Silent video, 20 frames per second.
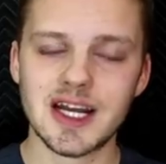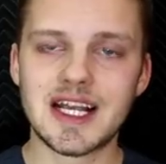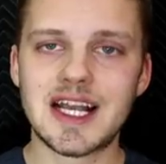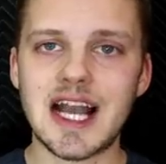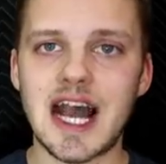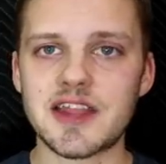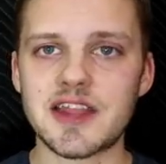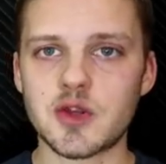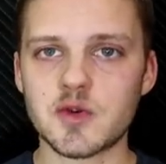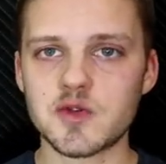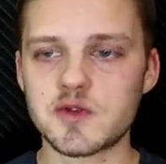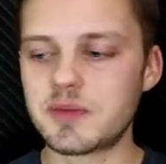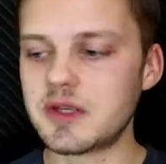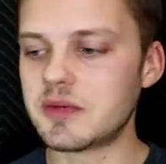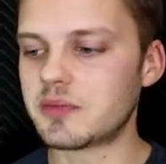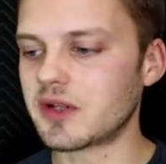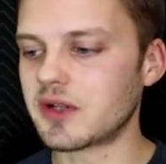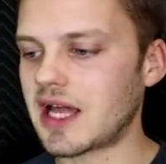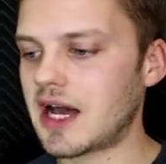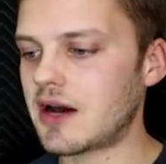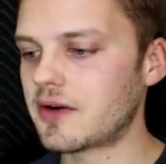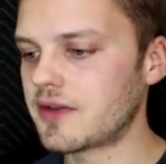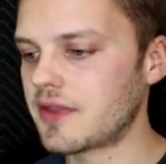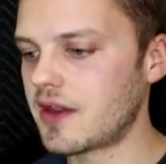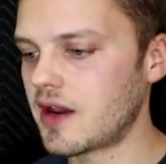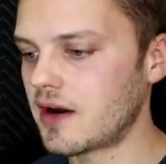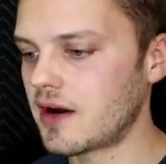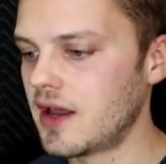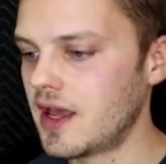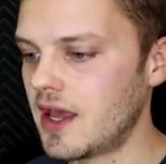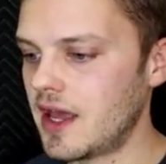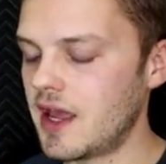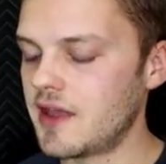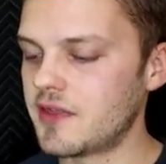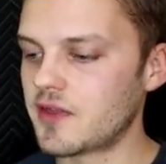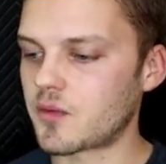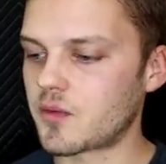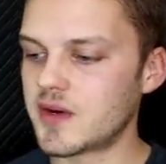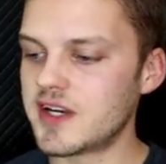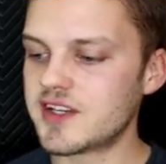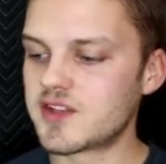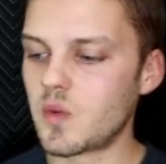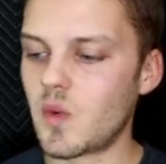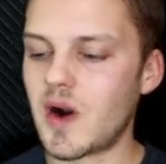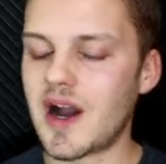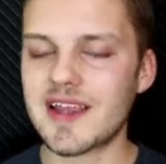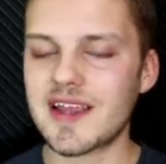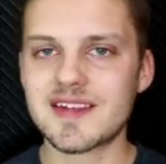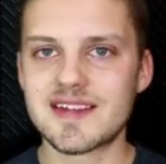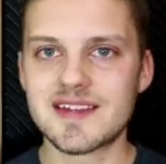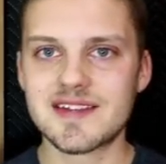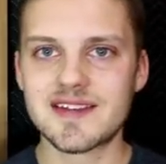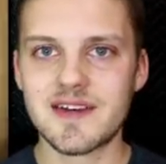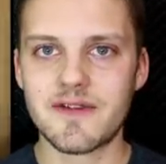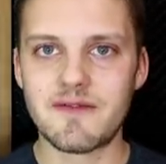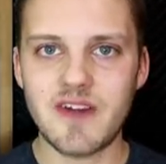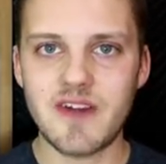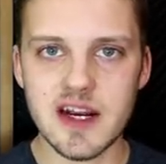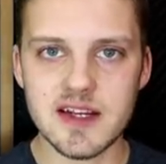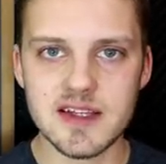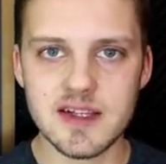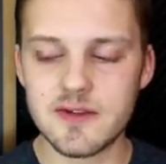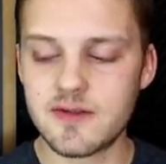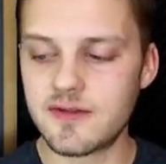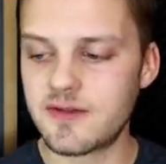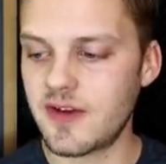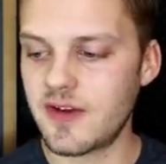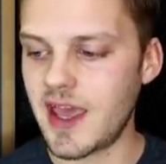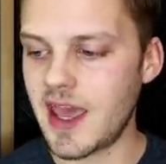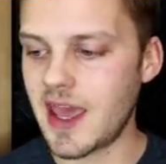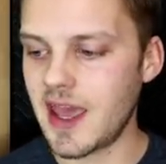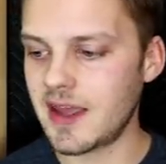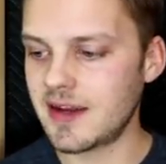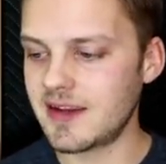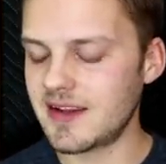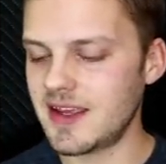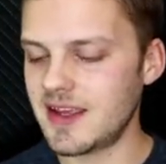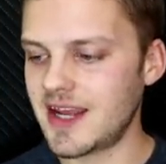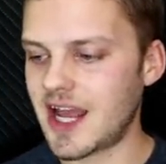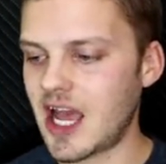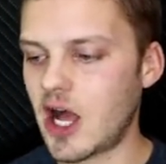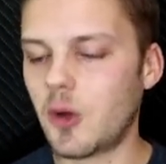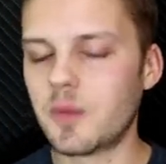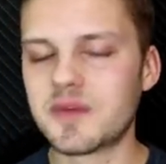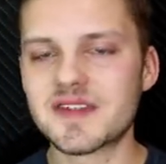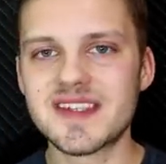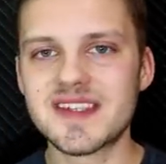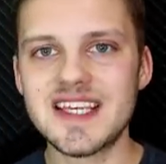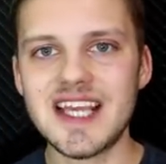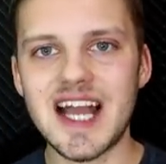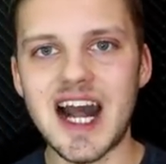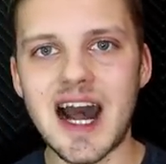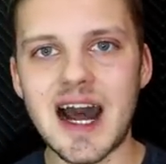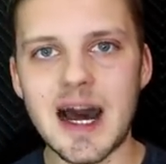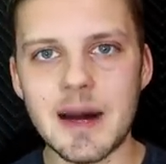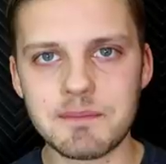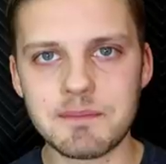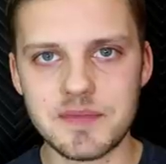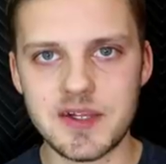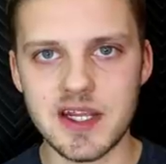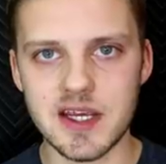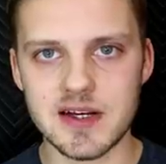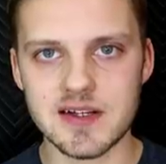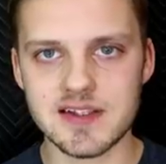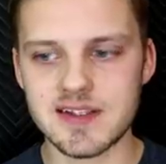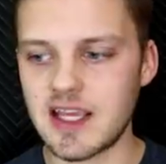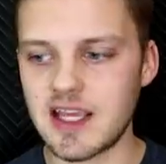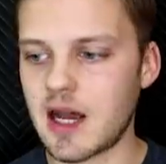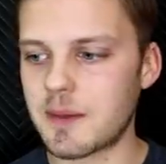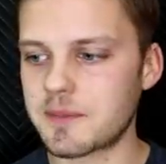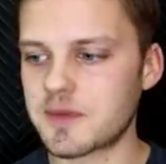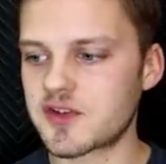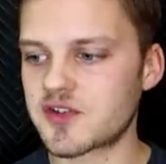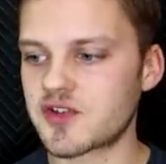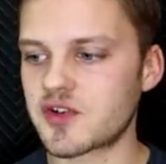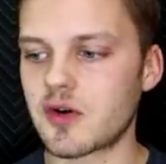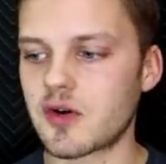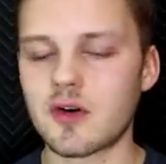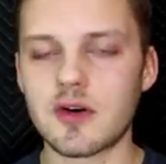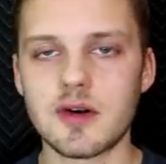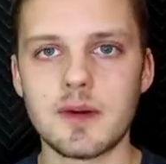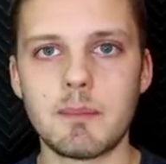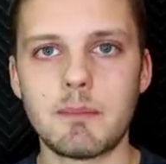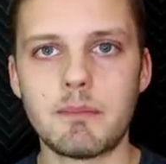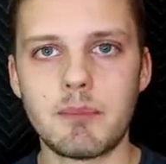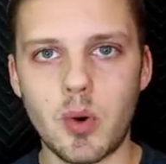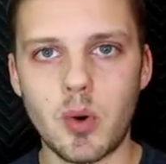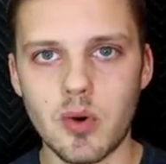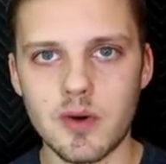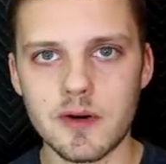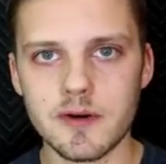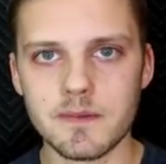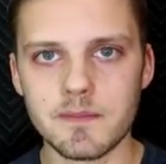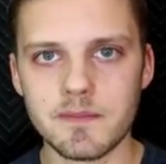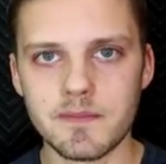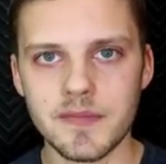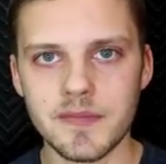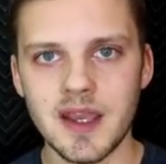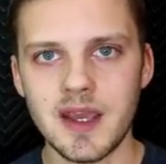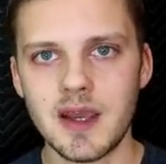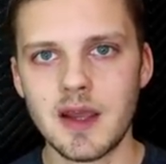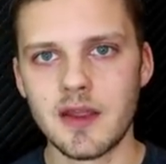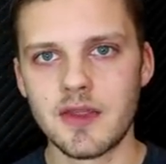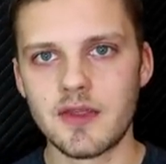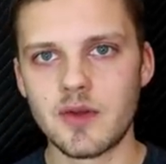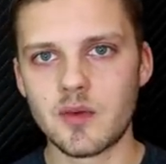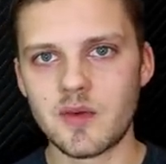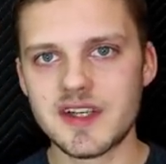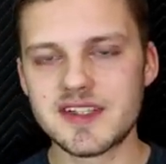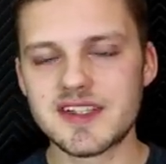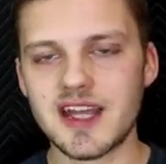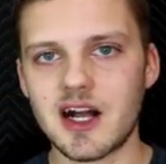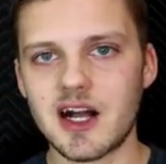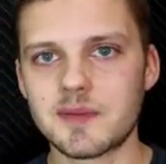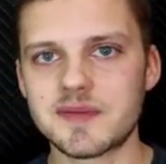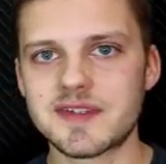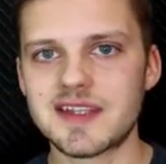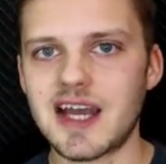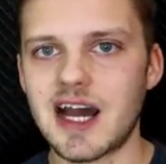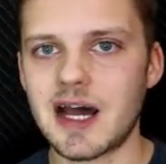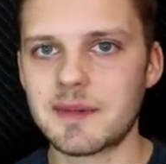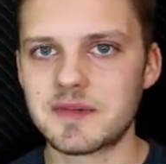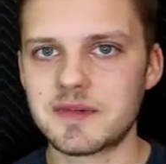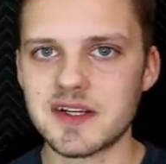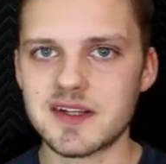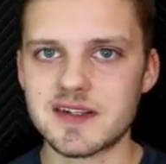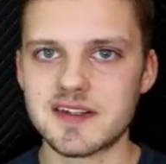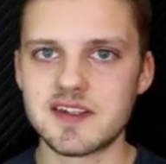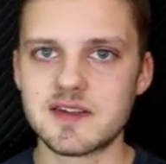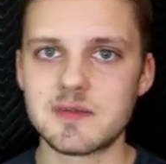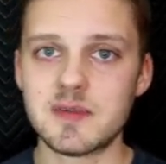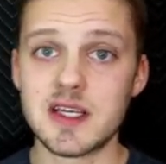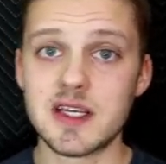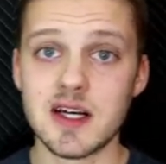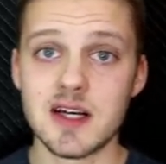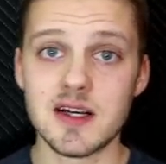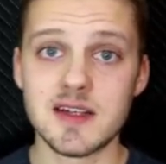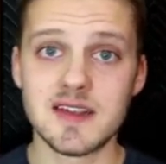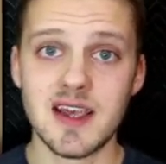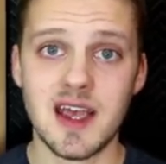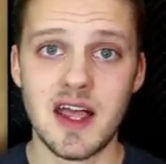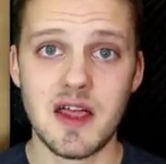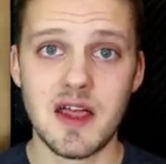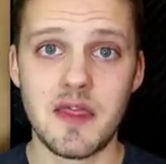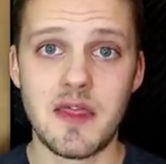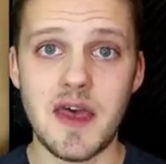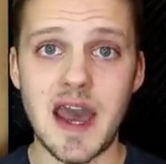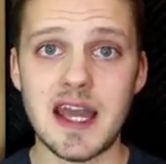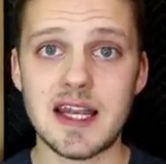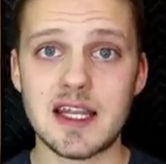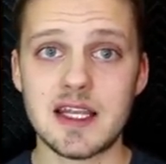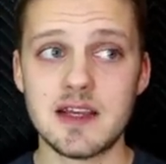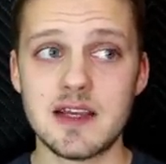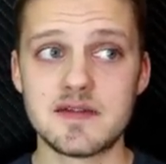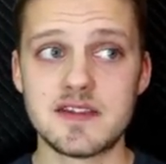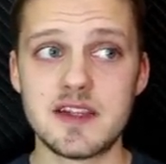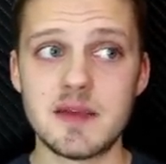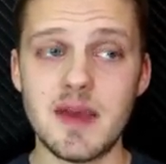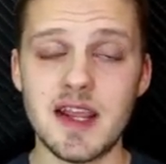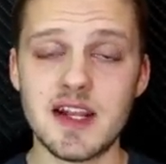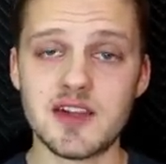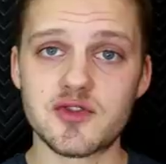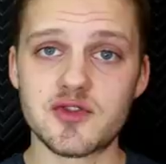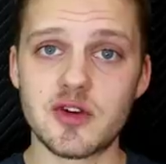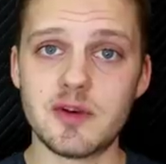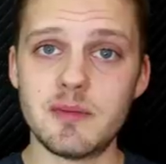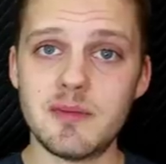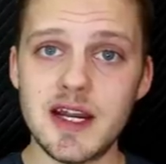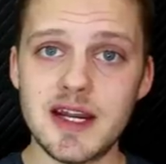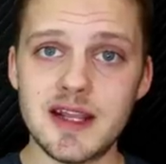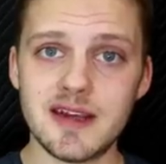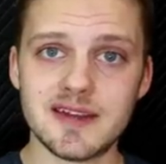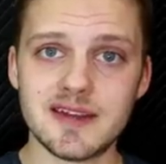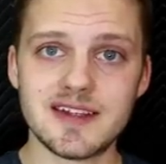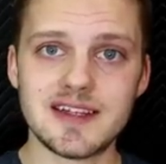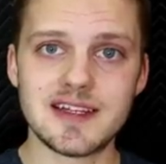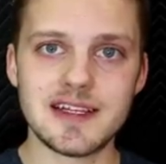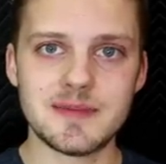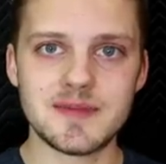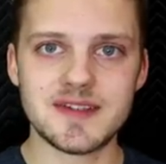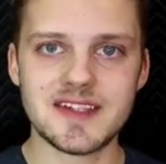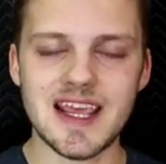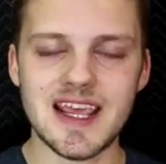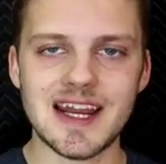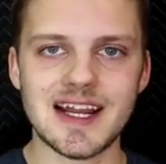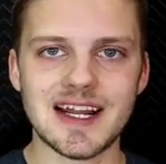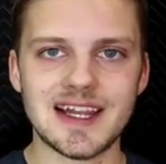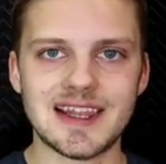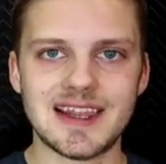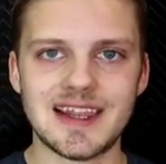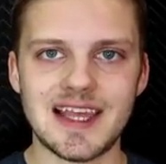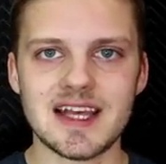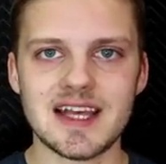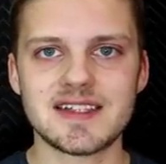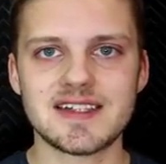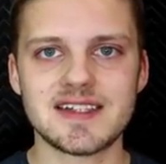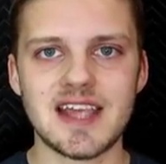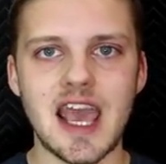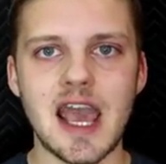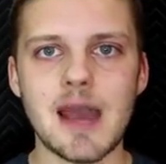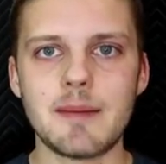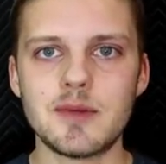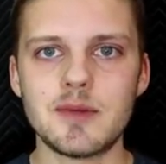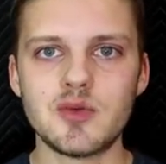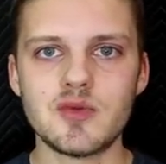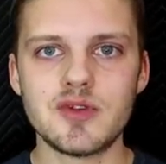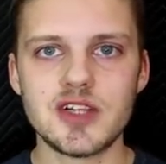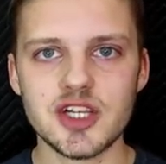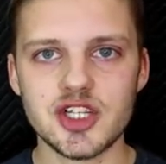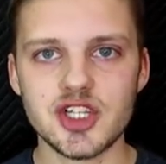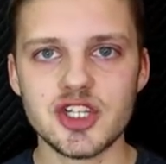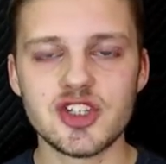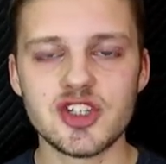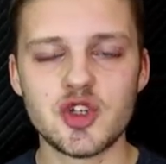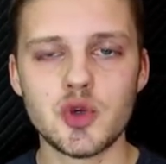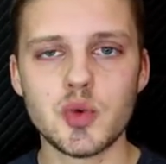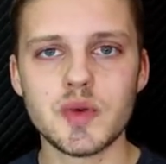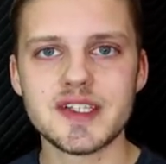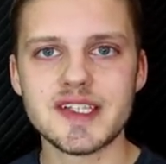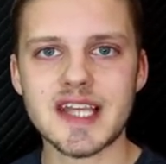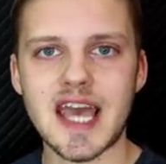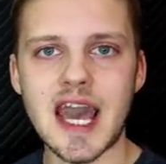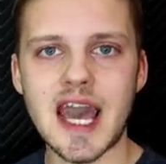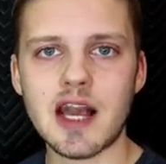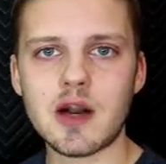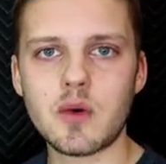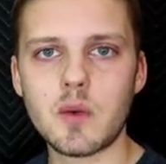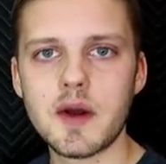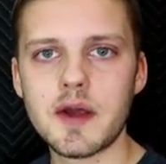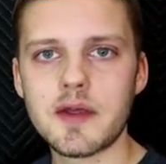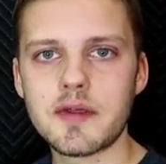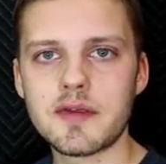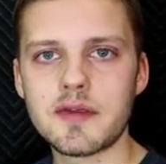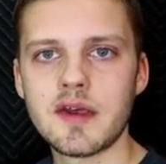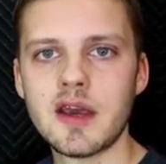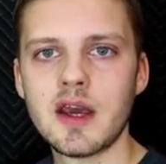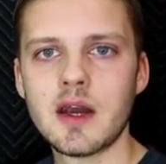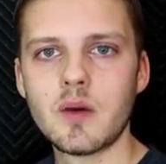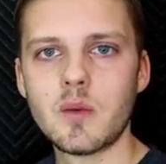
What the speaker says: got those people out of there. And the reason why this is effective and it helps the optics are important. The reason it helps the optics is because that gives the mainstream media, the deep state, less ammunition to attack with